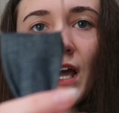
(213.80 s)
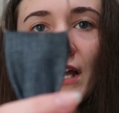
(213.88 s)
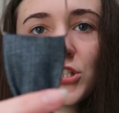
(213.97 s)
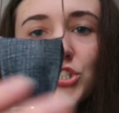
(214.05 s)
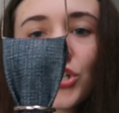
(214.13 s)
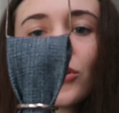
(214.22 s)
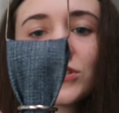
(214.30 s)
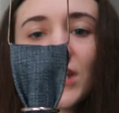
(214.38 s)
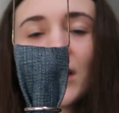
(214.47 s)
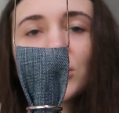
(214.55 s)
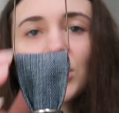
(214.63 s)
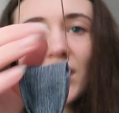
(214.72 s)
I chose
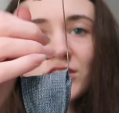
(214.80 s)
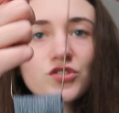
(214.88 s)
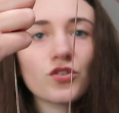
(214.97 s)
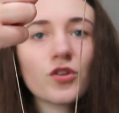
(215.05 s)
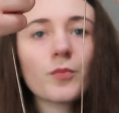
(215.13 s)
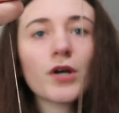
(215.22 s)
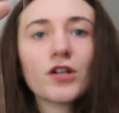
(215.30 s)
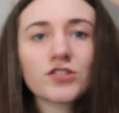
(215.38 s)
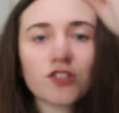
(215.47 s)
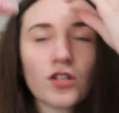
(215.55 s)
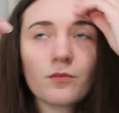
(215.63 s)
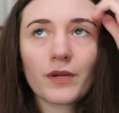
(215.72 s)
that, so I saw the
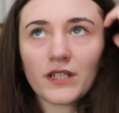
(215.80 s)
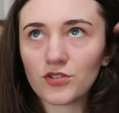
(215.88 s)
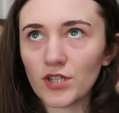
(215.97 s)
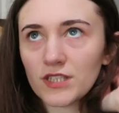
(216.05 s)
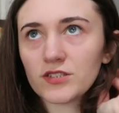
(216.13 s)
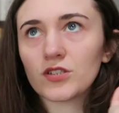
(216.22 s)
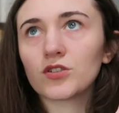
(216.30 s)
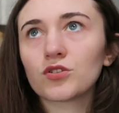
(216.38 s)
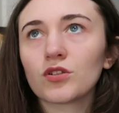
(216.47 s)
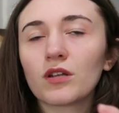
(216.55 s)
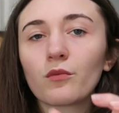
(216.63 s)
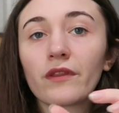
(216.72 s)
person on Pinterest had
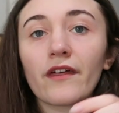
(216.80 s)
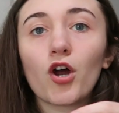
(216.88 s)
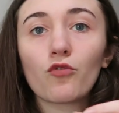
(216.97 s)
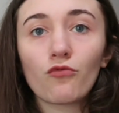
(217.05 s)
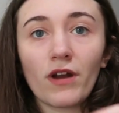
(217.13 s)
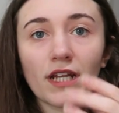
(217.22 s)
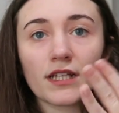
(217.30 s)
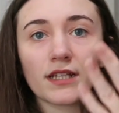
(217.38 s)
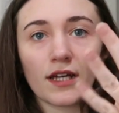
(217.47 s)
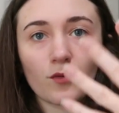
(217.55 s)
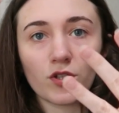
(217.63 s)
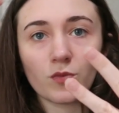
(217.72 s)
done it with a ring,
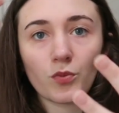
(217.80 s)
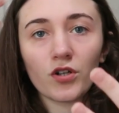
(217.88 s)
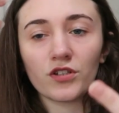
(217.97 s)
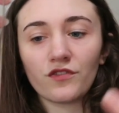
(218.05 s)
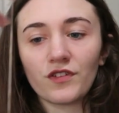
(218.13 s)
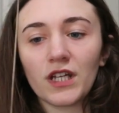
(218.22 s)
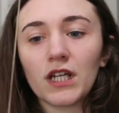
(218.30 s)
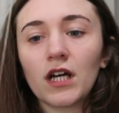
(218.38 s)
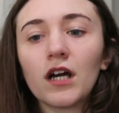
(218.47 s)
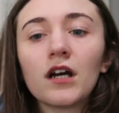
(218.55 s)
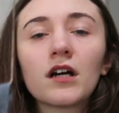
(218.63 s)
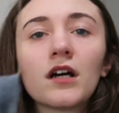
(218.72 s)
like what you put on your
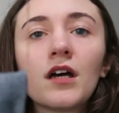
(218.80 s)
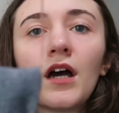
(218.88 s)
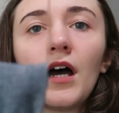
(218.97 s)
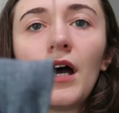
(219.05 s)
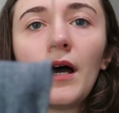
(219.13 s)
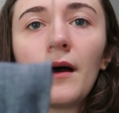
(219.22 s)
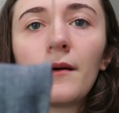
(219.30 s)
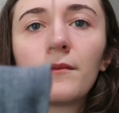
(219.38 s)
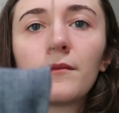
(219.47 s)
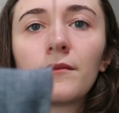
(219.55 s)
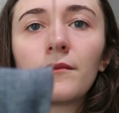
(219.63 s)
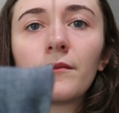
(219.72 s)
finger.
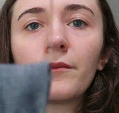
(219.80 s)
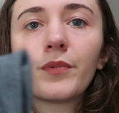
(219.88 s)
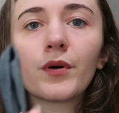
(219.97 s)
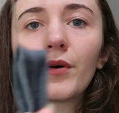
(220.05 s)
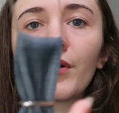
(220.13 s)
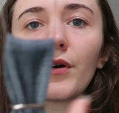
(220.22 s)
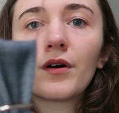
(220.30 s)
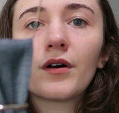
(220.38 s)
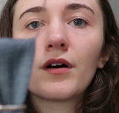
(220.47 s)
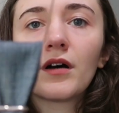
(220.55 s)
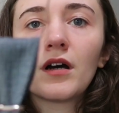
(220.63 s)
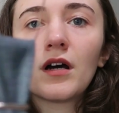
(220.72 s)
But
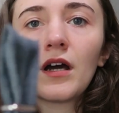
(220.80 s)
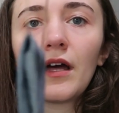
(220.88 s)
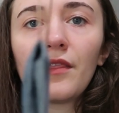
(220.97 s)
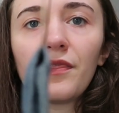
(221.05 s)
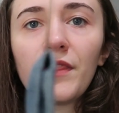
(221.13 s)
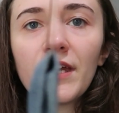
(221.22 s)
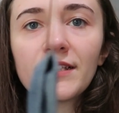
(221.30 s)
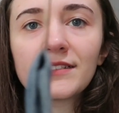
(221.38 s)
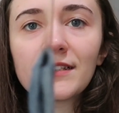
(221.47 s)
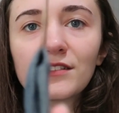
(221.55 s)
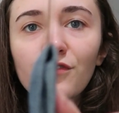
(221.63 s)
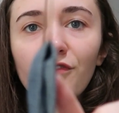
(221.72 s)
this
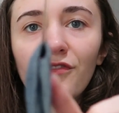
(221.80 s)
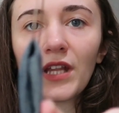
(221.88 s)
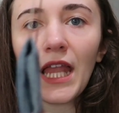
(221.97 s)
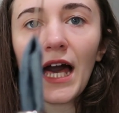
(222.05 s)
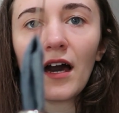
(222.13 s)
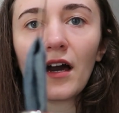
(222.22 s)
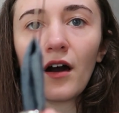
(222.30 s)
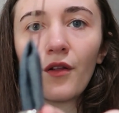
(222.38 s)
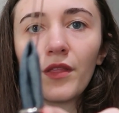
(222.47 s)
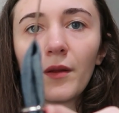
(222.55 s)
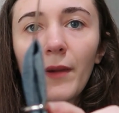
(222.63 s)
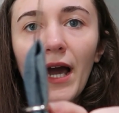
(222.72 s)
is flat
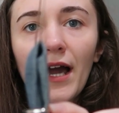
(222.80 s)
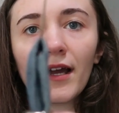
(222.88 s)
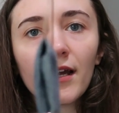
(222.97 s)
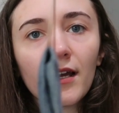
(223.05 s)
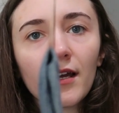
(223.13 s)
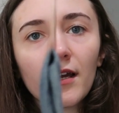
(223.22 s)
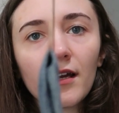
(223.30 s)
on the back,